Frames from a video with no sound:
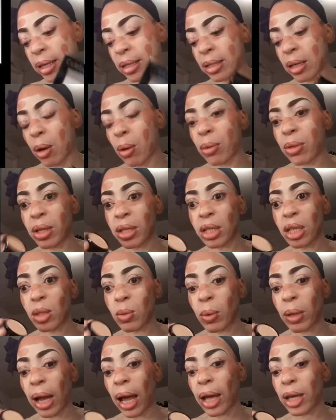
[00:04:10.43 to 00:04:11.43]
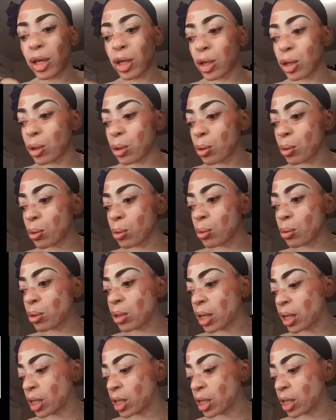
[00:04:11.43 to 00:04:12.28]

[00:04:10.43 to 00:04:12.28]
so this is what I use.